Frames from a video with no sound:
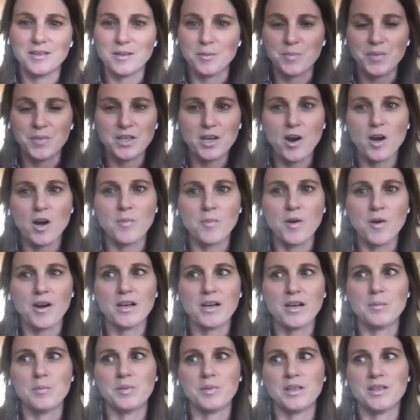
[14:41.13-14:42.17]
PR and
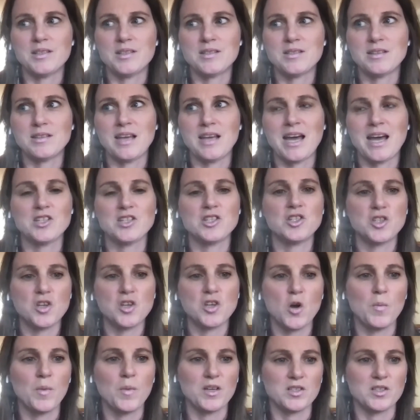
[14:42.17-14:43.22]
marketing blitz last
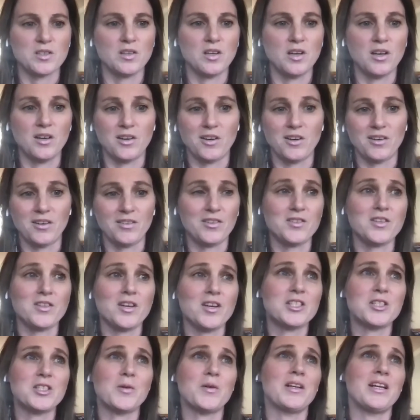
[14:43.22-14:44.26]
so much longer. There's
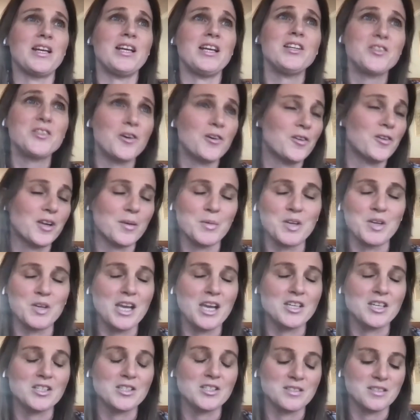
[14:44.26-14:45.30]
also an internal
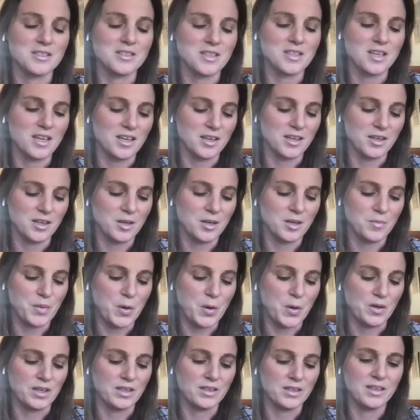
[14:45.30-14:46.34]
communications
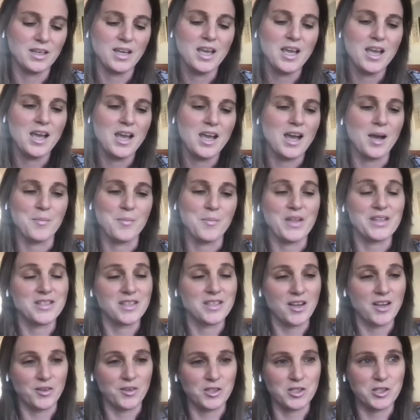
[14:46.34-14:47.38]
component. That's
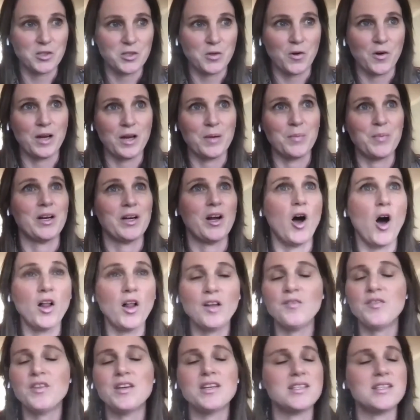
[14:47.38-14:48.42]
another story, but all
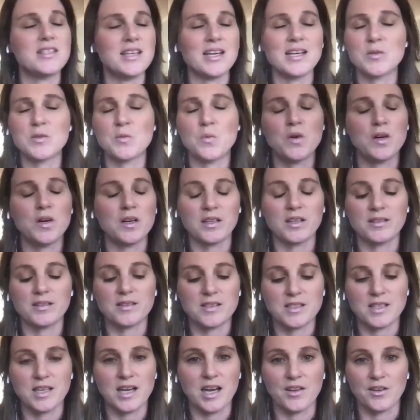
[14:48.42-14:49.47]
of these things work
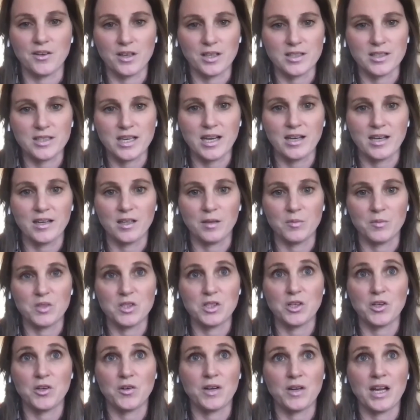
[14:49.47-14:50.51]
together in tandem to
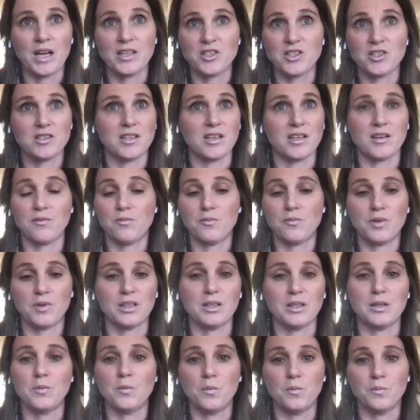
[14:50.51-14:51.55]
create just like a
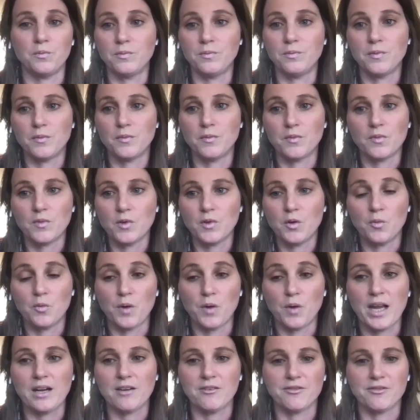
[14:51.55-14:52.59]
really
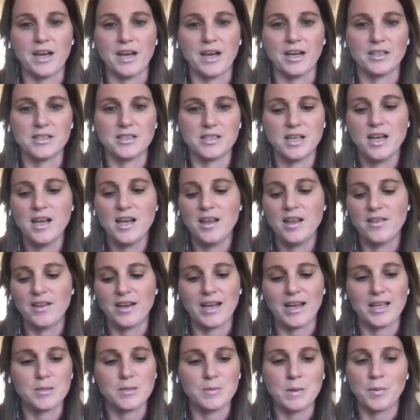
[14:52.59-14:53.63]
great effect that
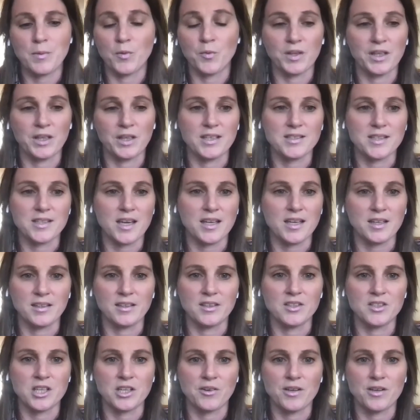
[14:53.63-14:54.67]
gets people really excited
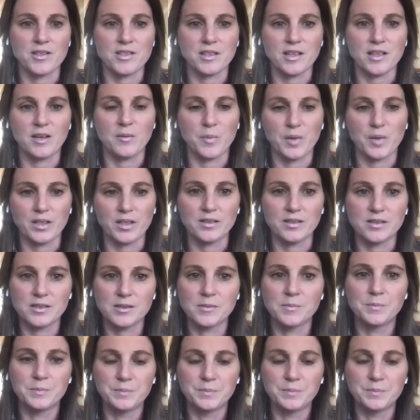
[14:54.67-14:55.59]
and generates a lot of buzz.